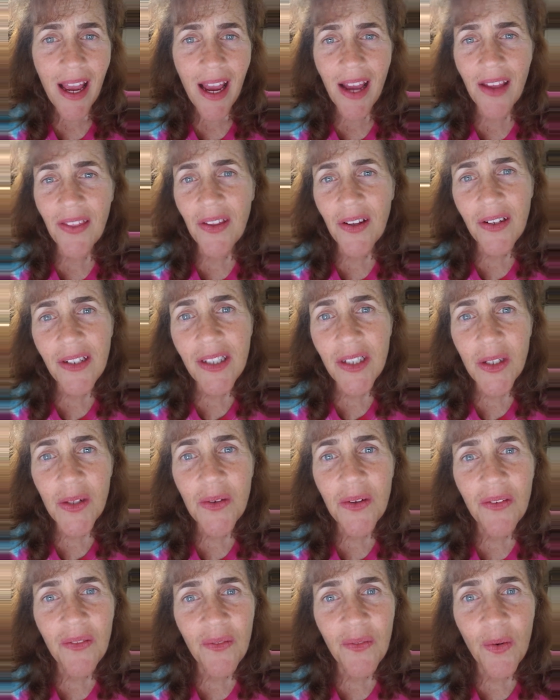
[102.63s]
and their two
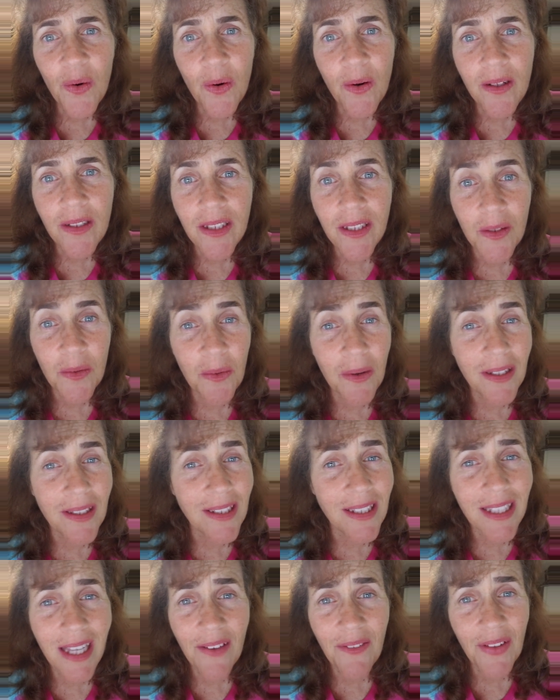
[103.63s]
and fours are what
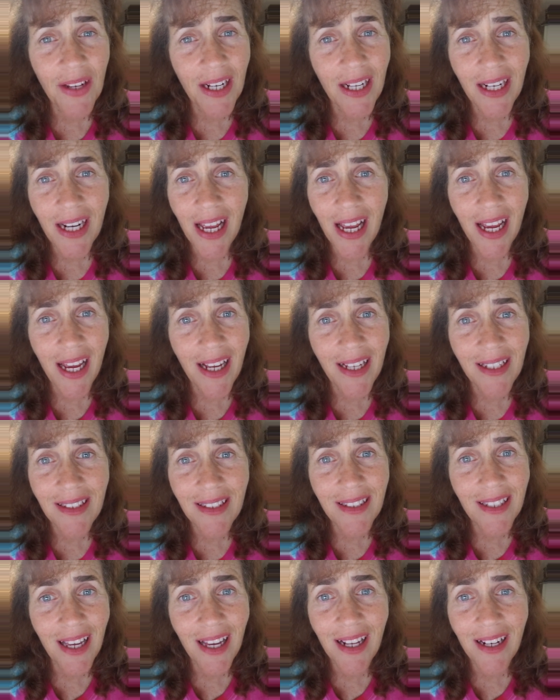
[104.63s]
seven and
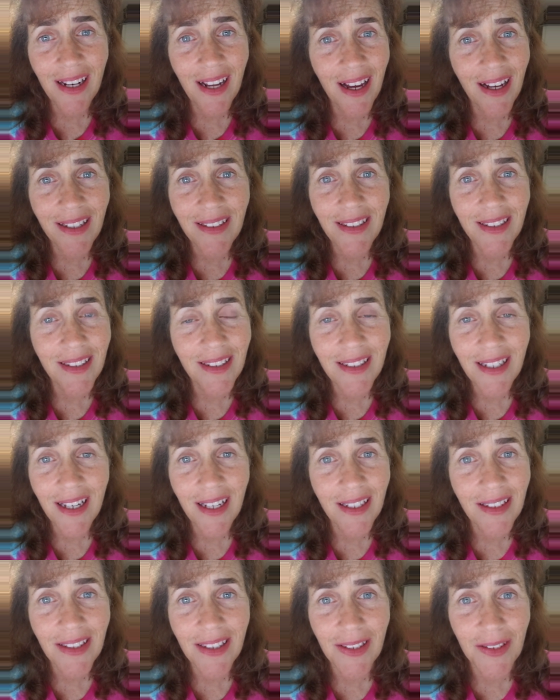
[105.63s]
eights and nines and
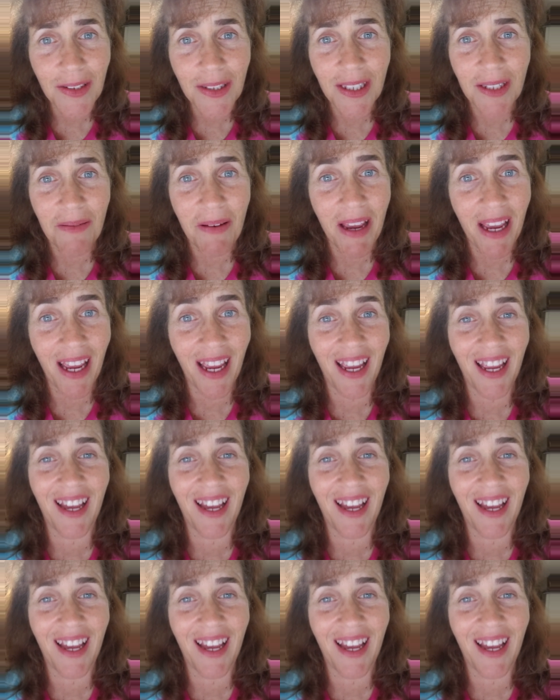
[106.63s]
tens used to be.